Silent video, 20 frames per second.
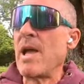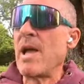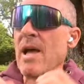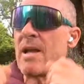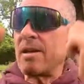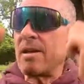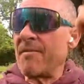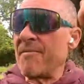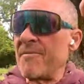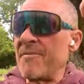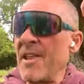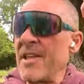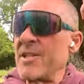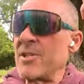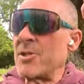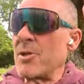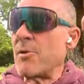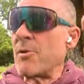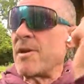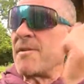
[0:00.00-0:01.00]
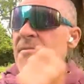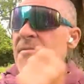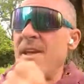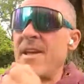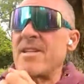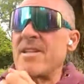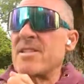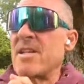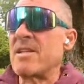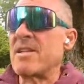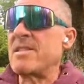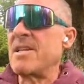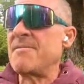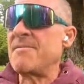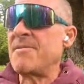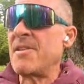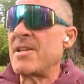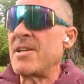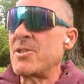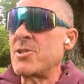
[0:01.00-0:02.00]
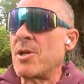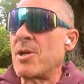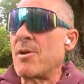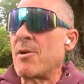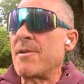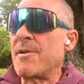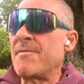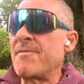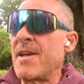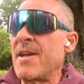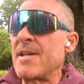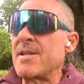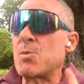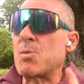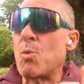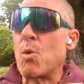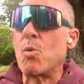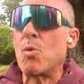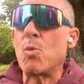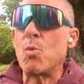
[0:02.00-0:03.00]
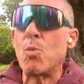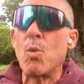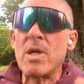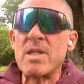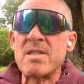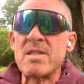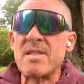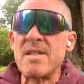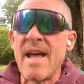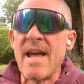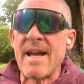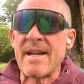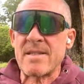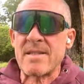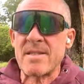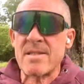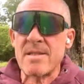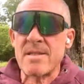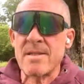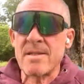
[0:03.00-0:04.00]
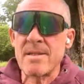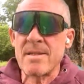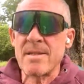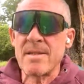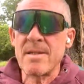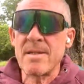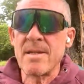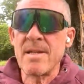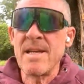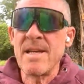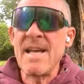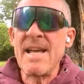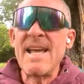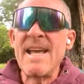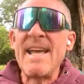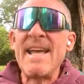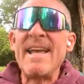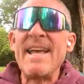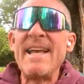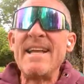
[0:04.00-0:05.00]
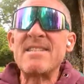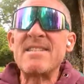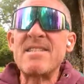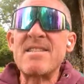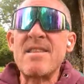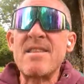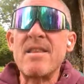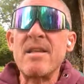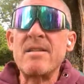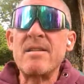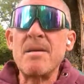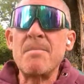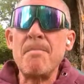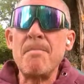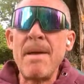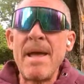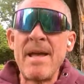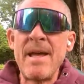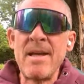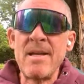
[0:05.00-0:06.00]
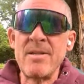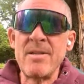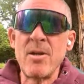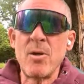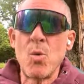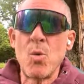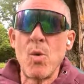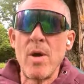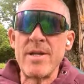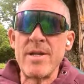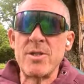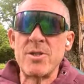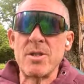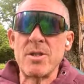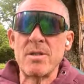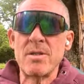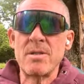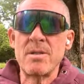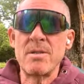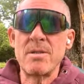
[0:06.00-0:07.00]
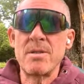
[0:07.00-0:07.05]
We had an inflationary phase, a deflationary phase. Well, what's next? It's the demand equation.